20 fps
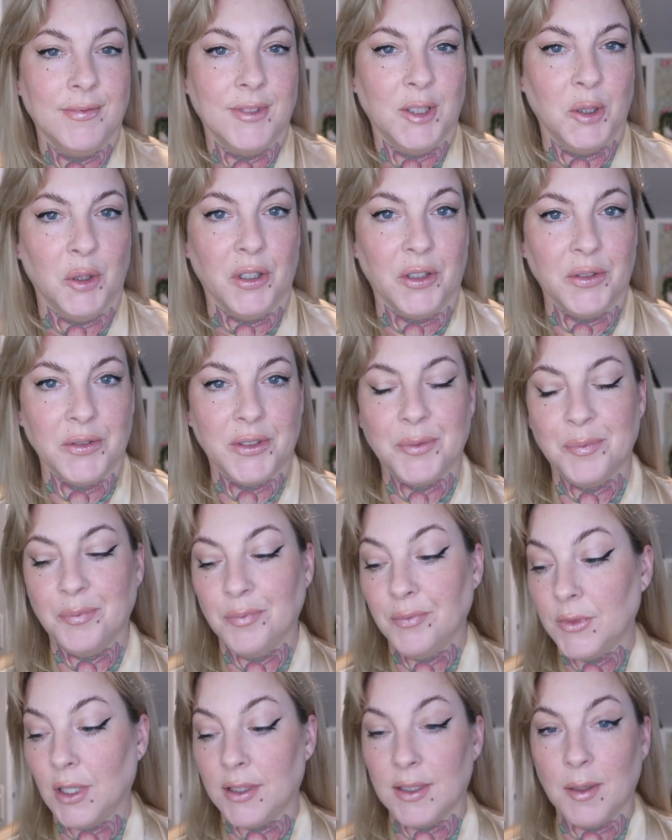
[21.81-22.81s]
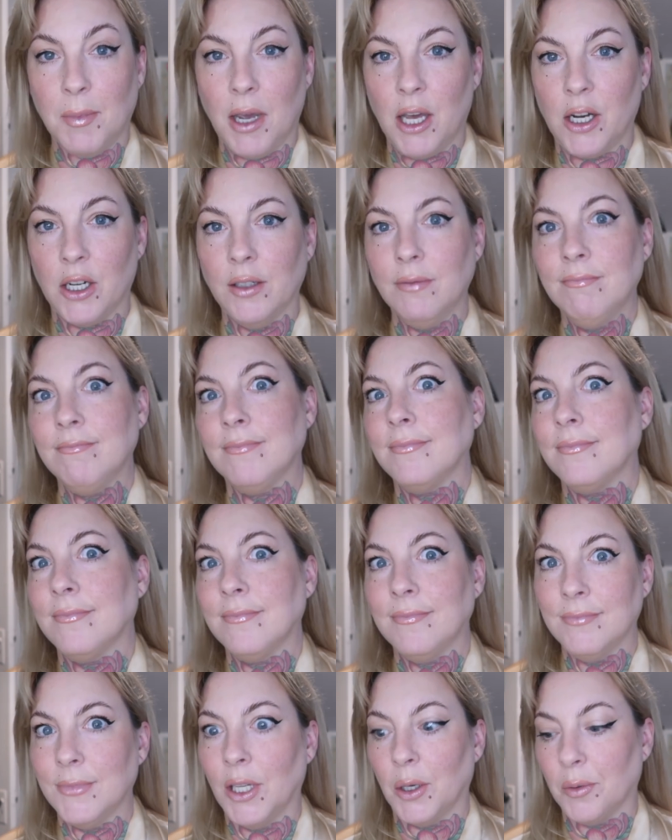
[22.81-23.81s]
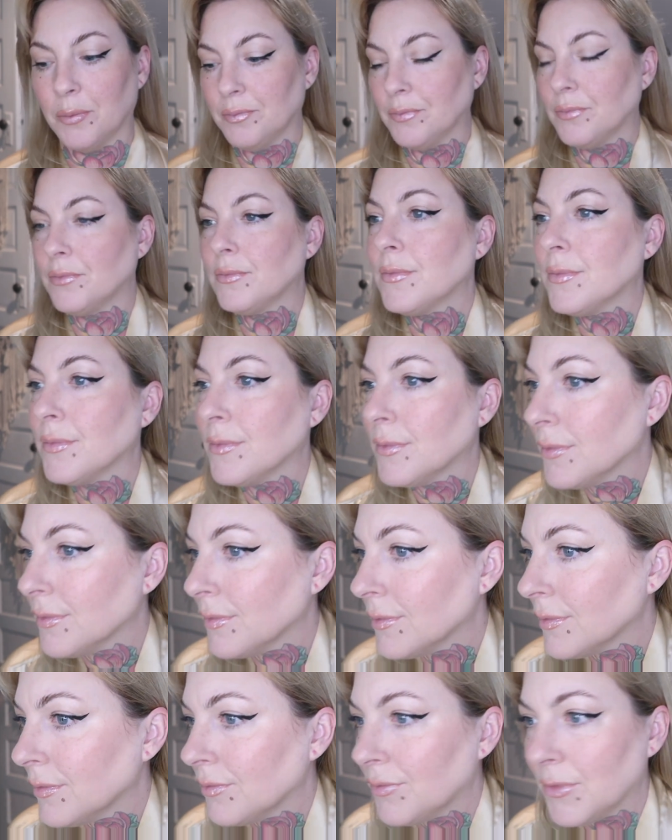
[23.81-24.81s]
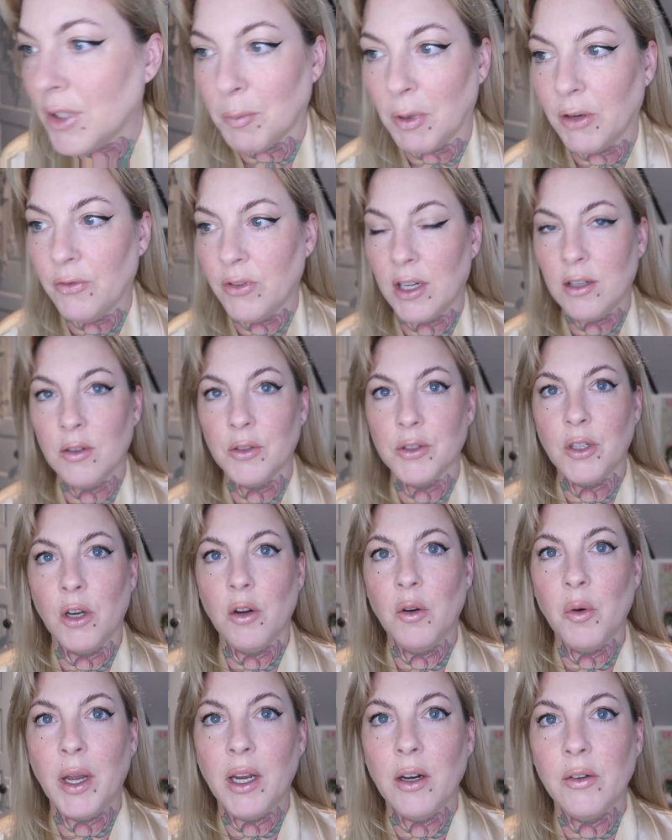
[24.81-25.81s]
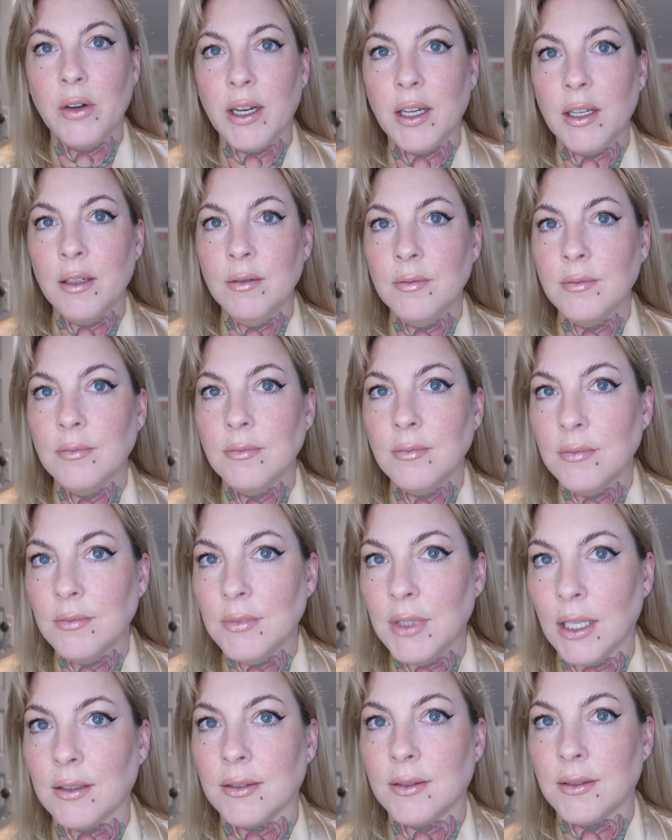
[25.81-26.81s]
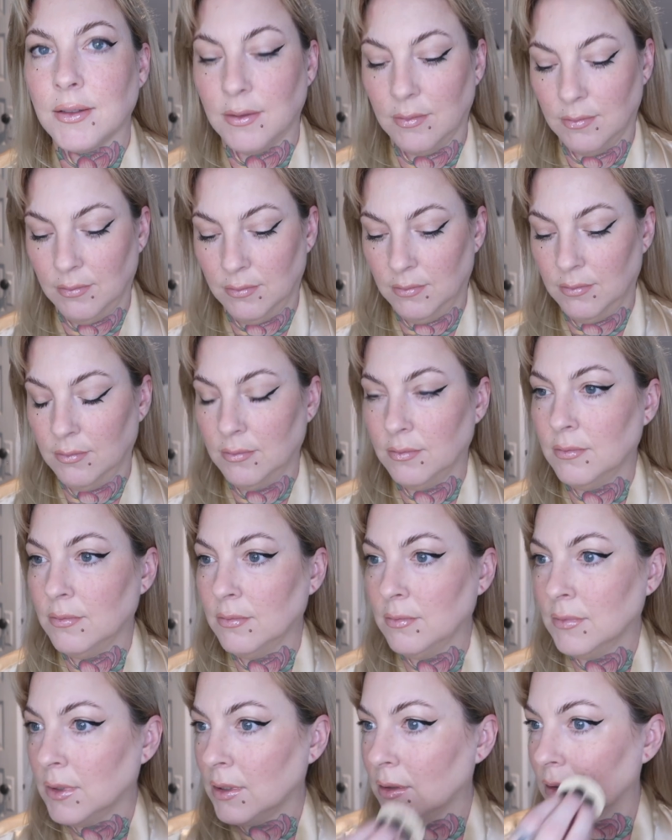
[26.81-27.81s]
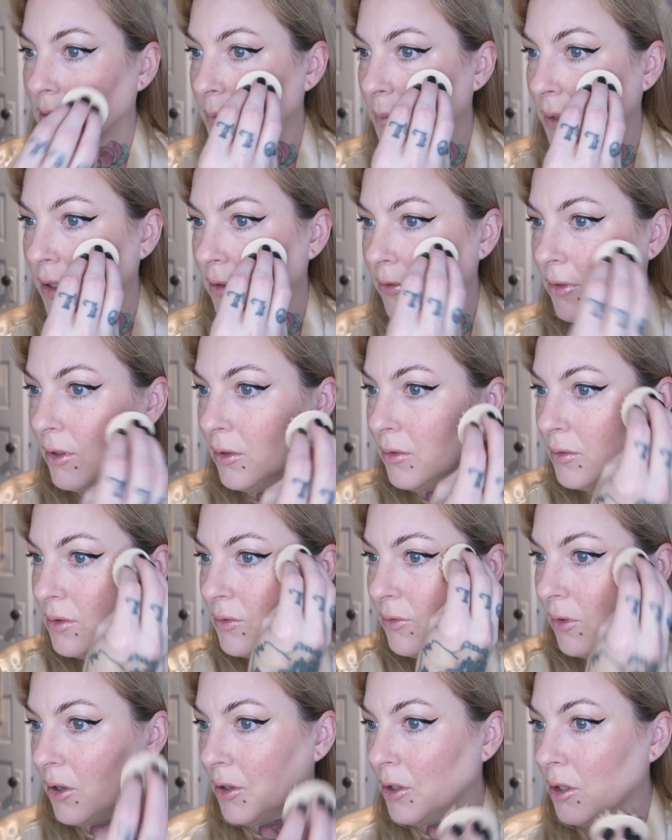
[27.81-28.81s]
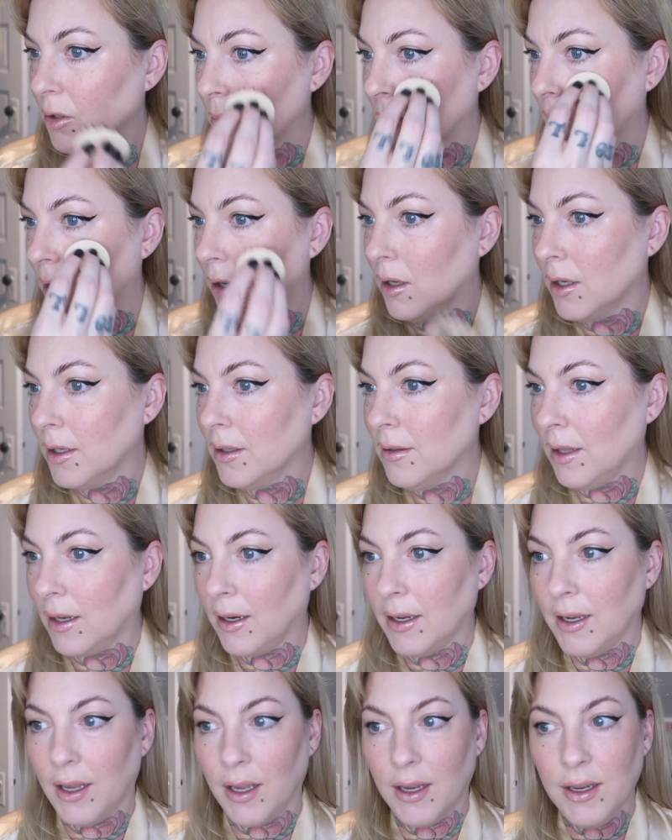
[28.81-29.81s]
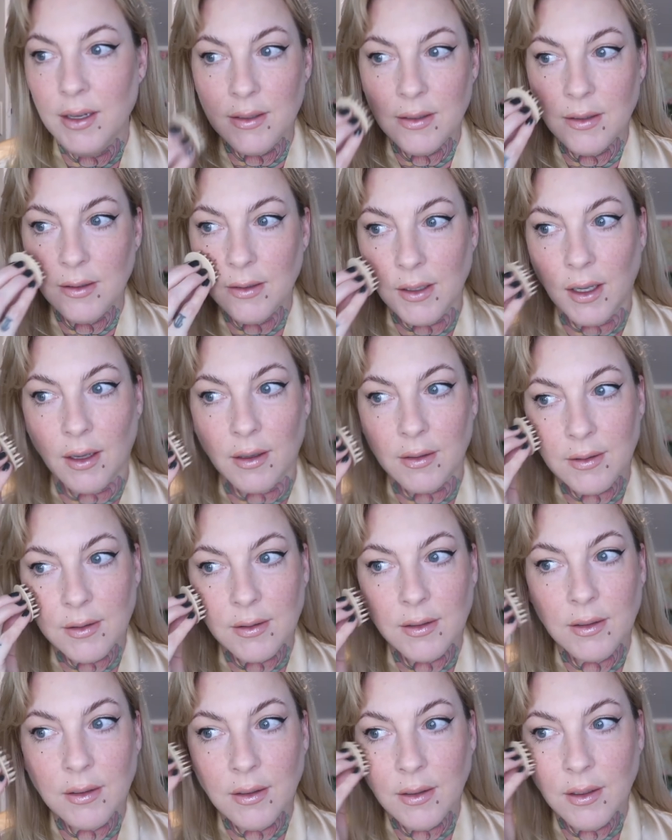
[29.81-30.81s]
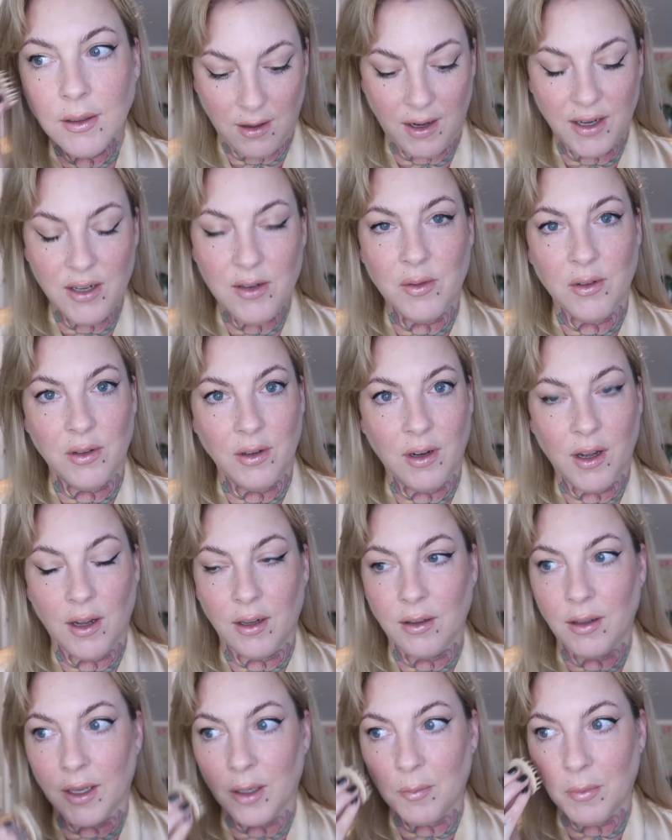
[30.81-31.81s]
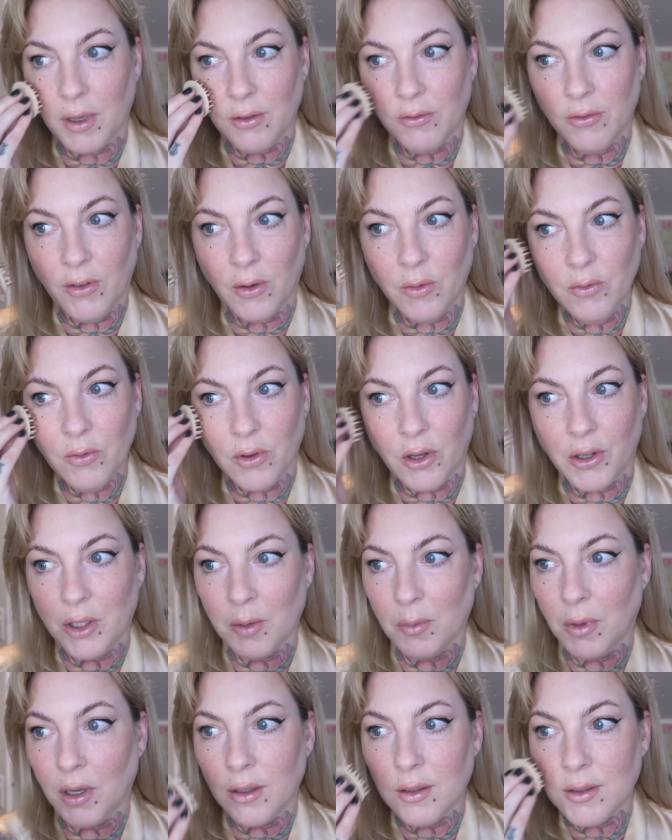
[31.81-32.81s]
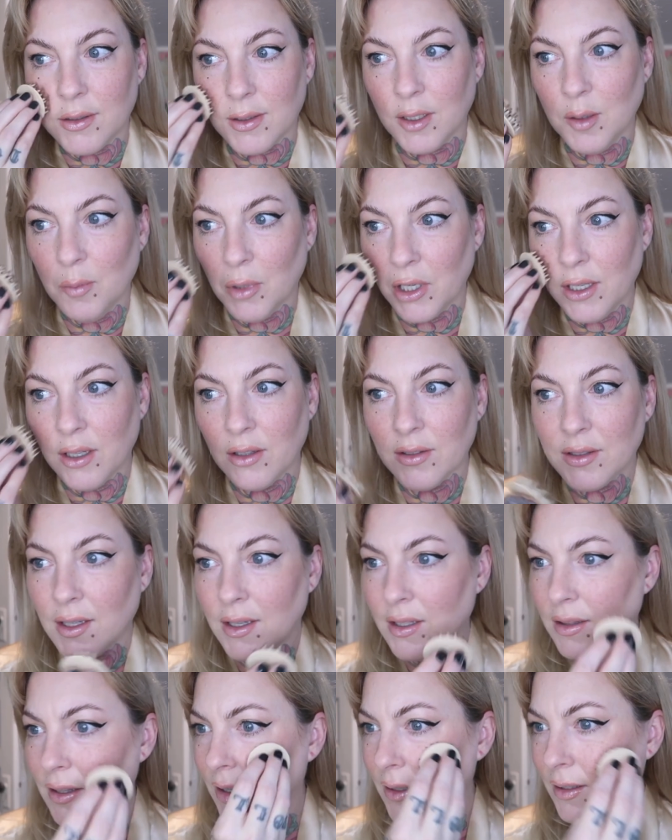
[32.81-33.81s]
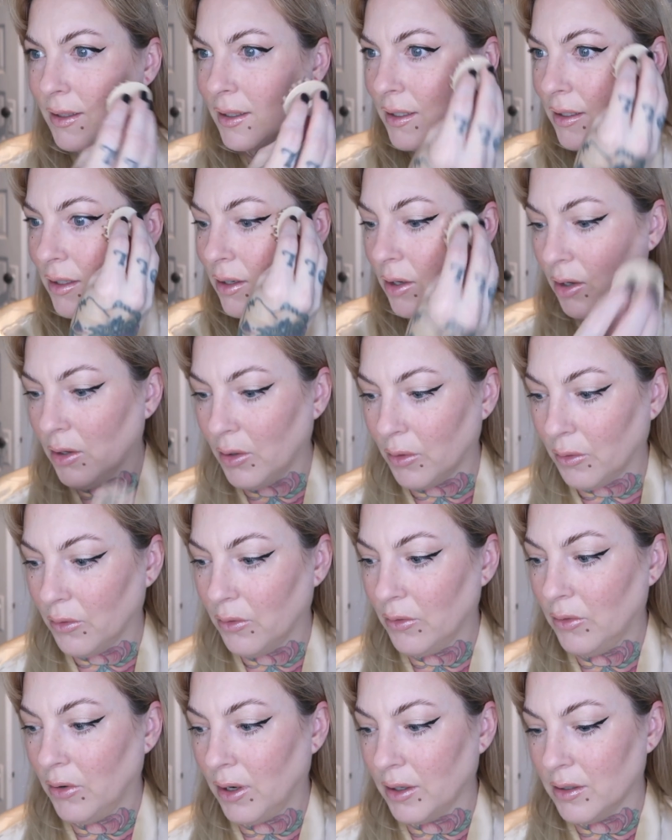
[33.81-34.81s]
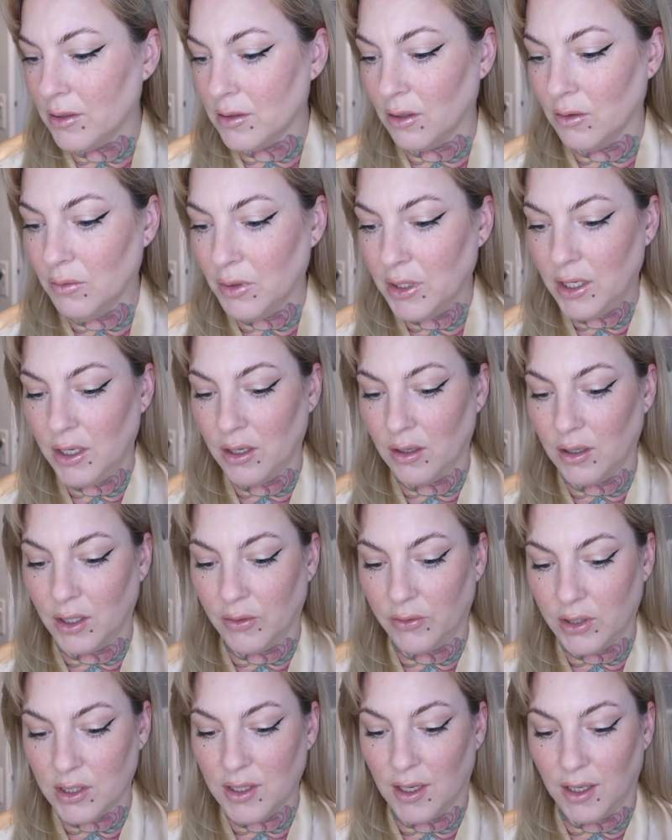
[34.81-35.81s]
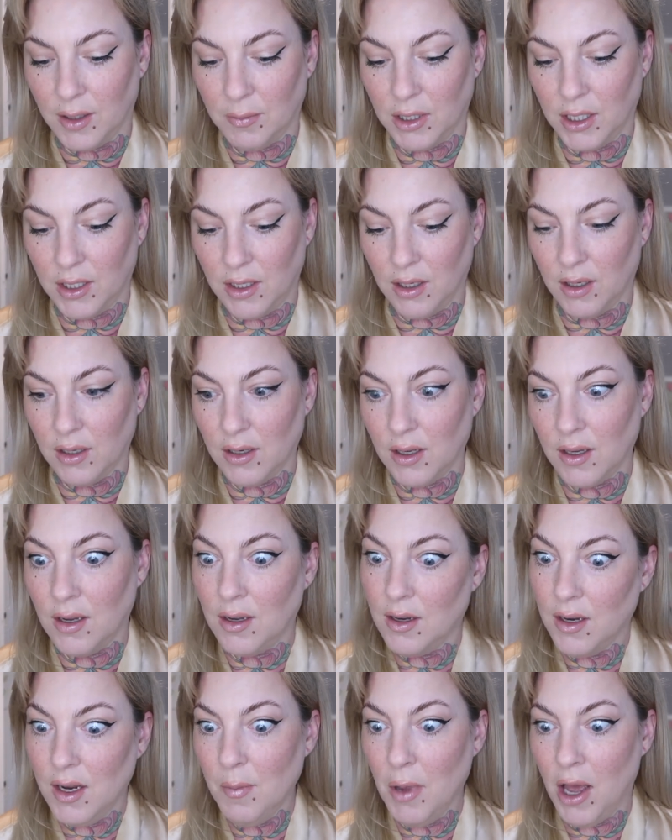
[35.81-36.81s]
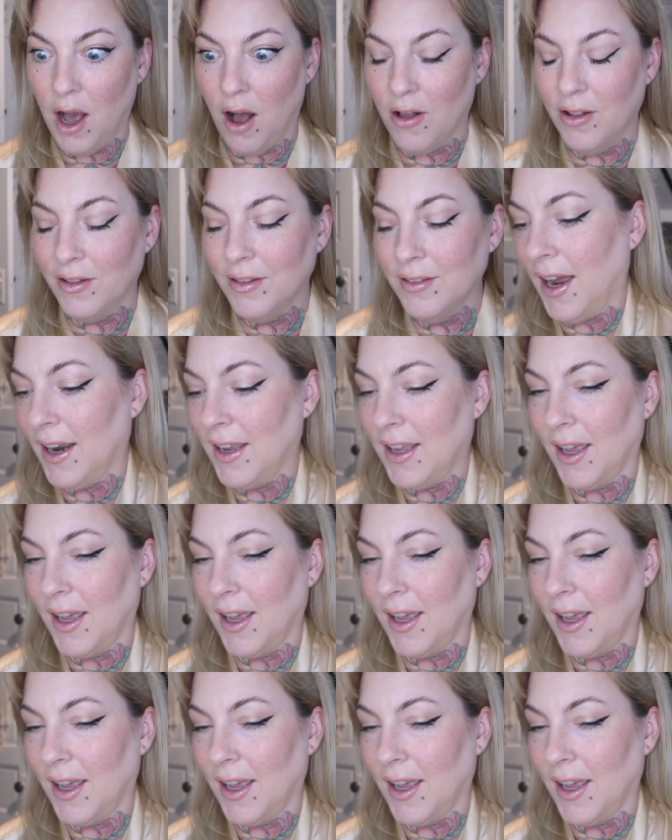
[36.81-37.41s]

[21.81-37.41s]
Who knows? Does it matter? No. Did my freckles go away already? Yes. Is my phone's volume on that I hate? Yes. I do not like my phone volume on. Is anybody else like that? Like, no. I don't want to hear every time I get an email. I